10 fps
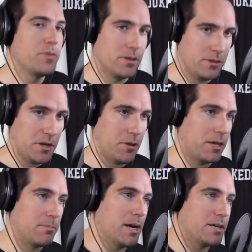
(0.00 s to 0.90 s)
the
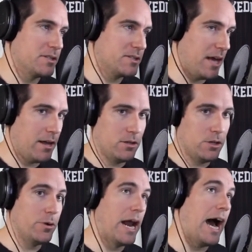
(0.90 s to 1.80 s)
comparisons that
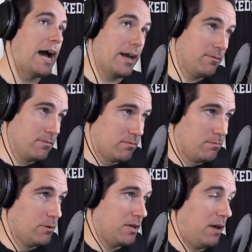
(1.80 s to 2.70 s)
you and I
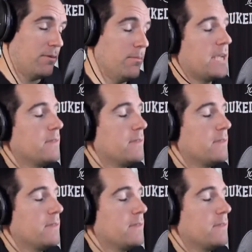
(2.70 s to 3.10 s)
most often make.